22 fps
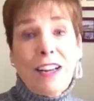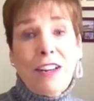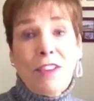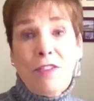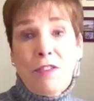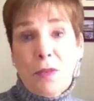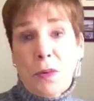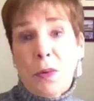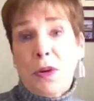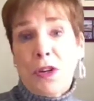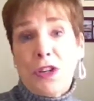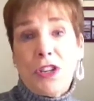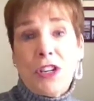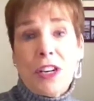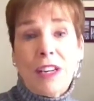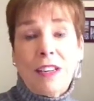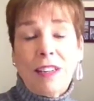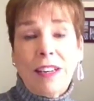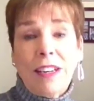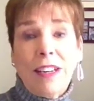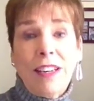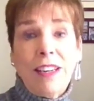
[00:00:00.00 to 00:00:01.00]

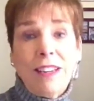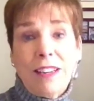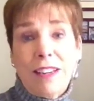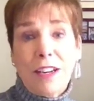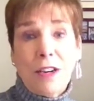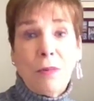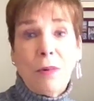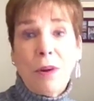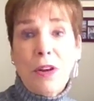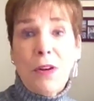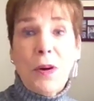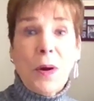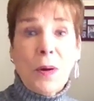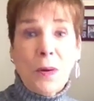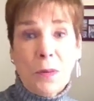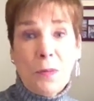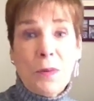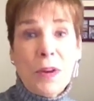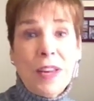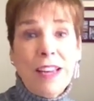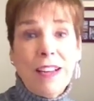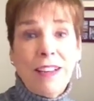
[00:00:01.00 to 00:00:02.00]
Unfortunately, here we are a
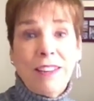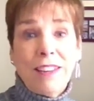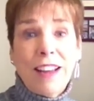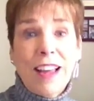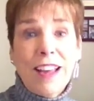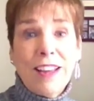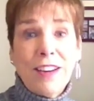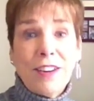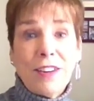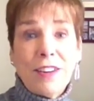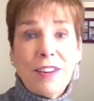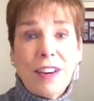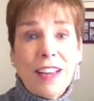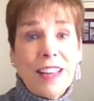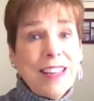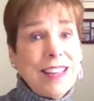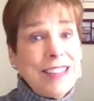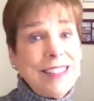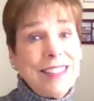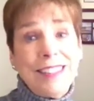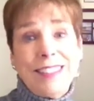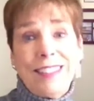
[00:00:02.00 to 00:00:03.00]
week later,
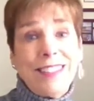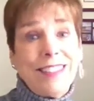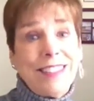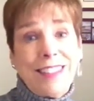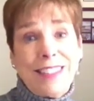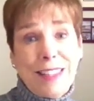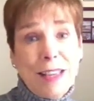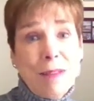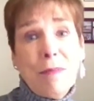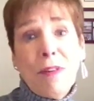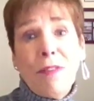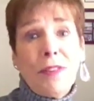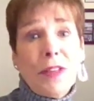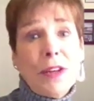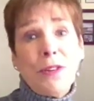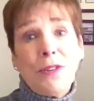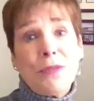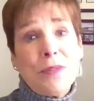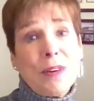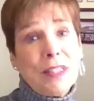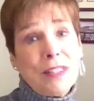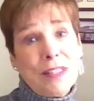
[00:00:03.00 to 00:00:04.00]
and some of
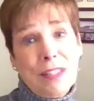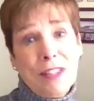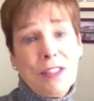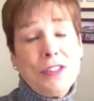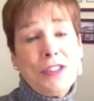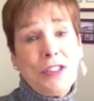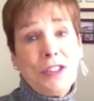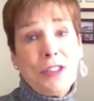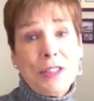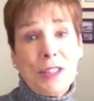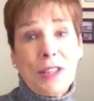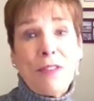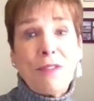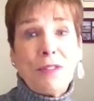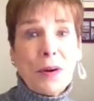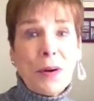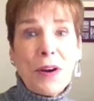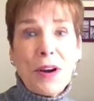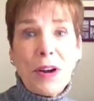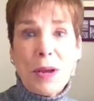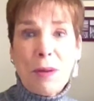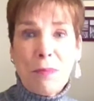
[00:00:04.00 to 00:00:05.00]
those resolutions have
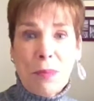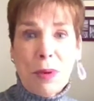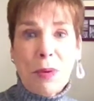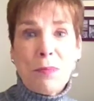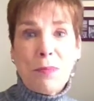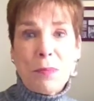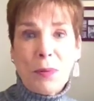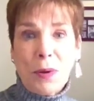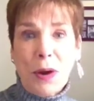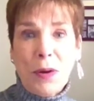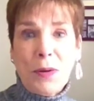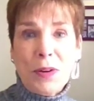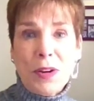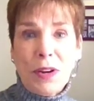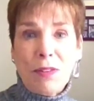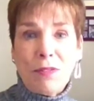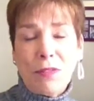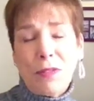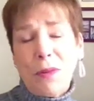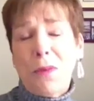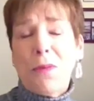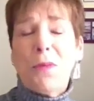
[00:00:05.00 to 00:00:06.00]
already been
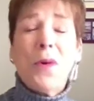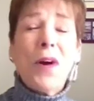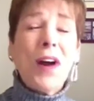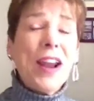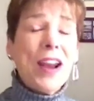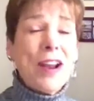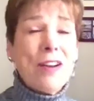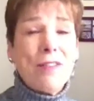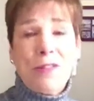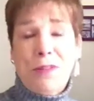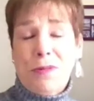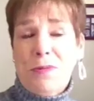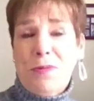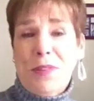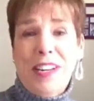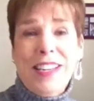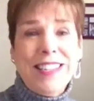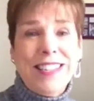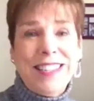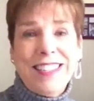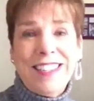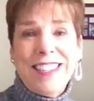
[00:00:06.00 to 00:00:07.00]
broken for whatever
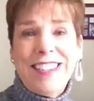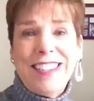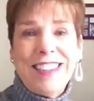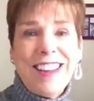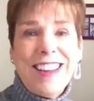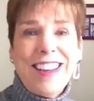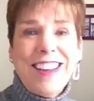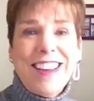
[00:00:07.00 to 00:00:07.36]
reason.